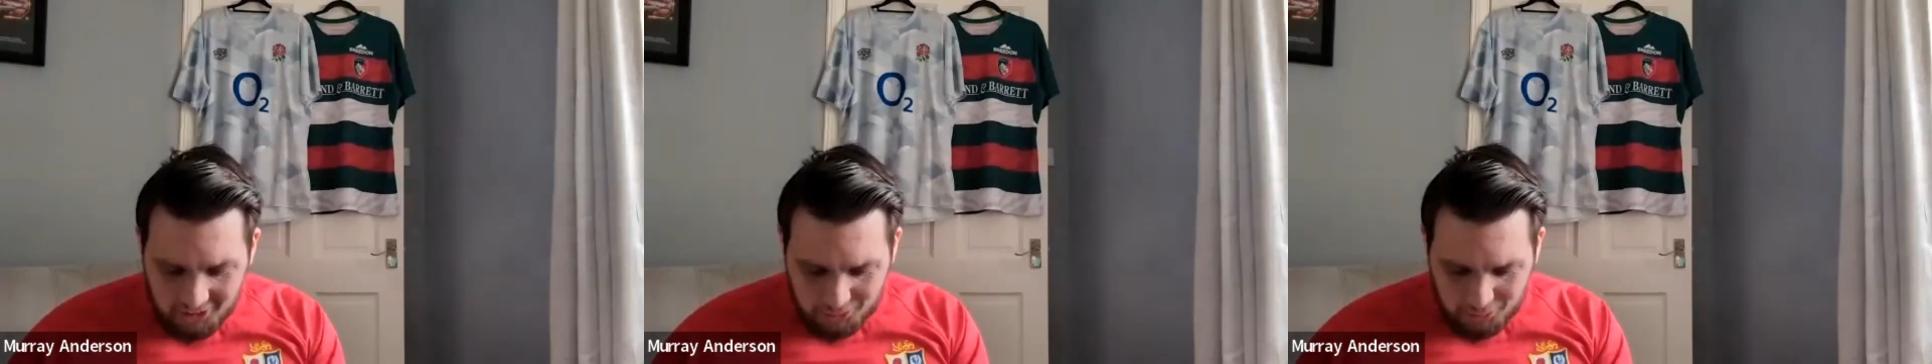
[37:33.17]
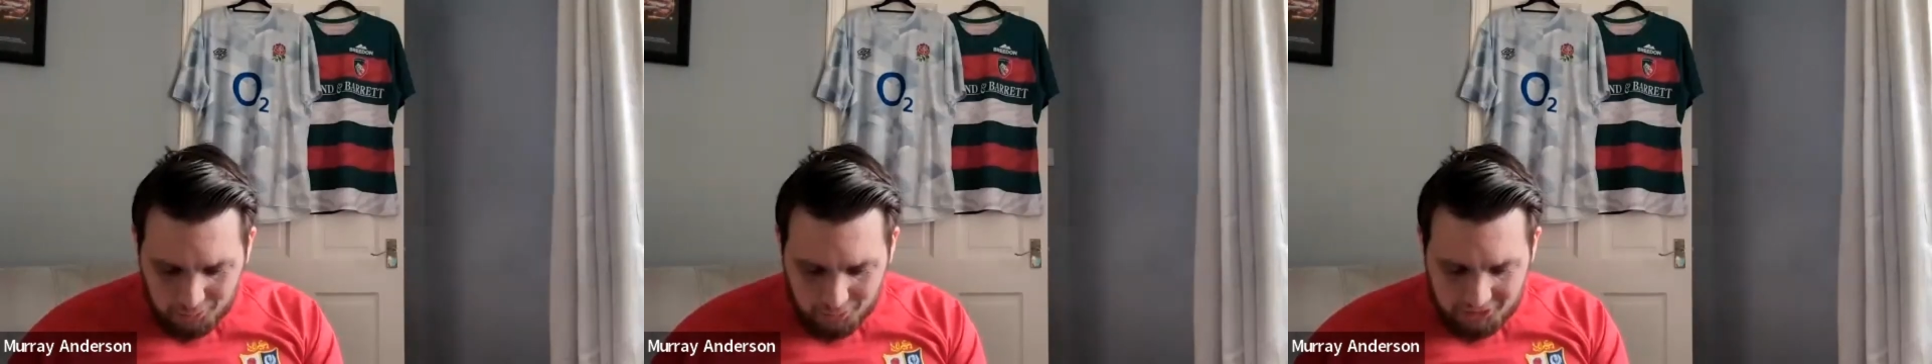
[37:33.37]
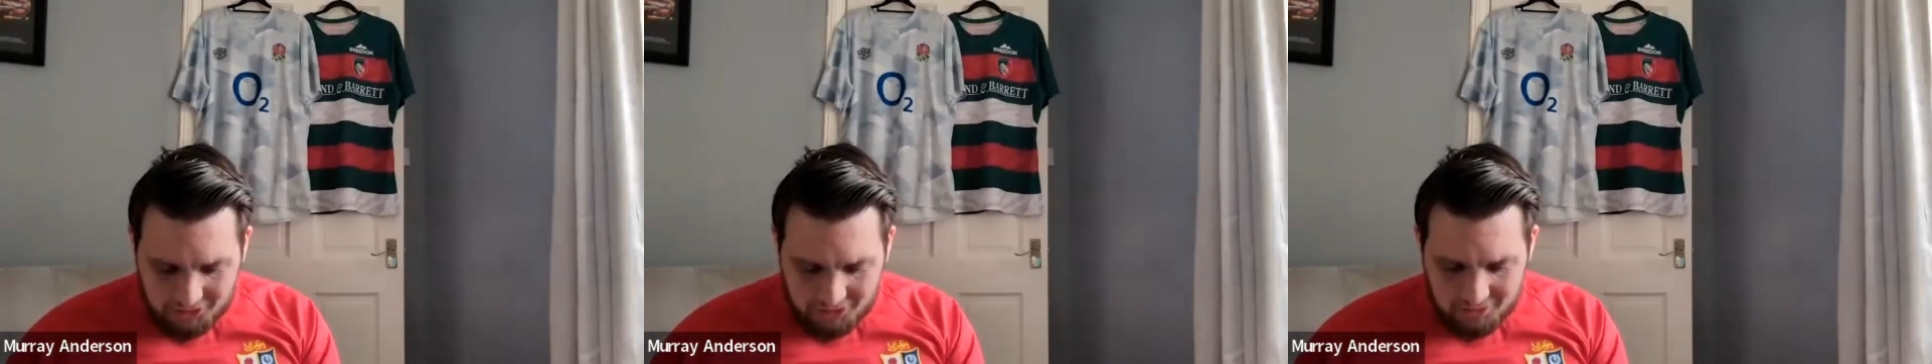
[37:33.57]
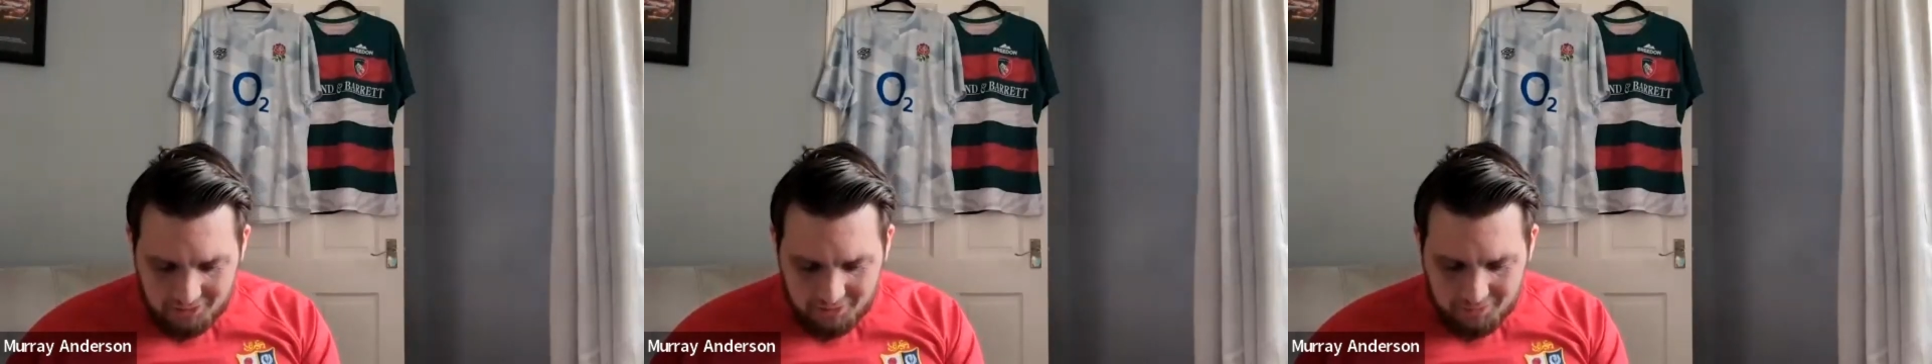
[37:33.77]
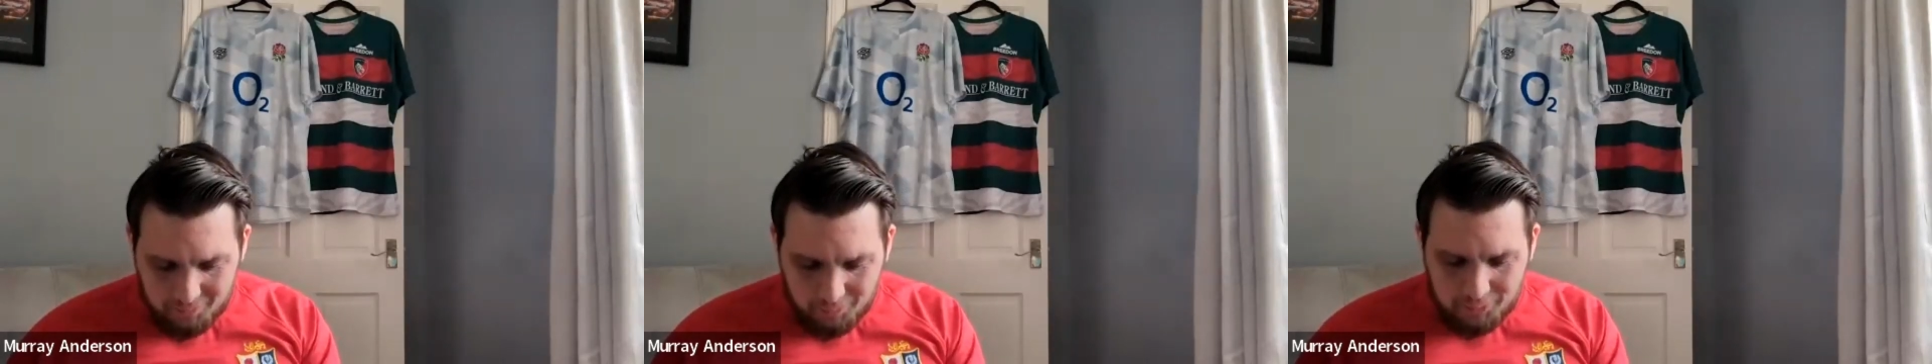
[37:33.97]
So
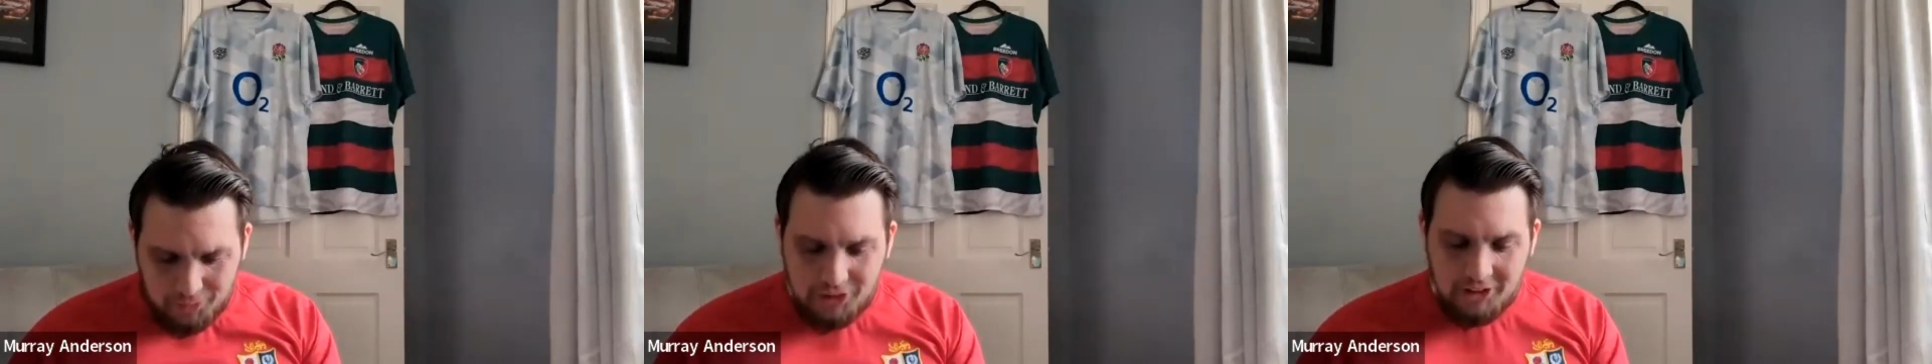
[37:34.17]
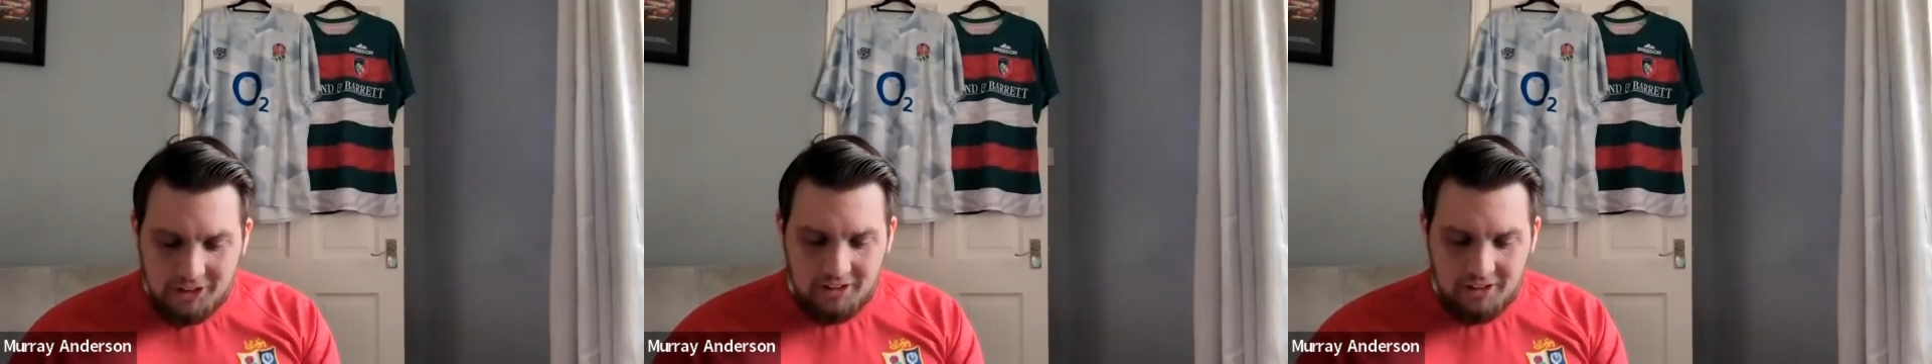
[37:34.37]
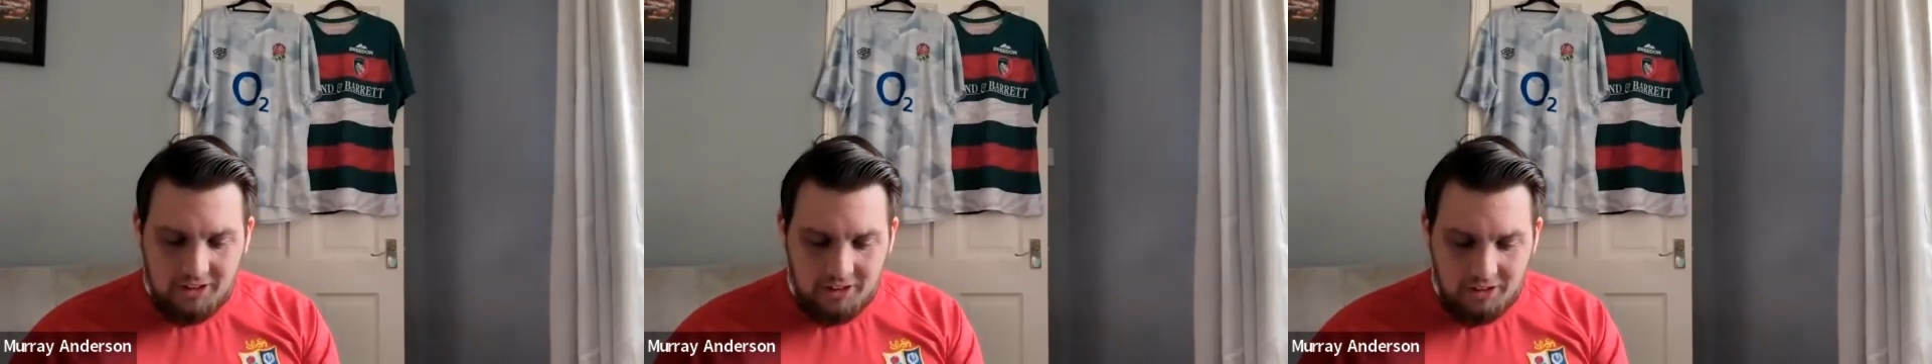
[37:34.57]
what's the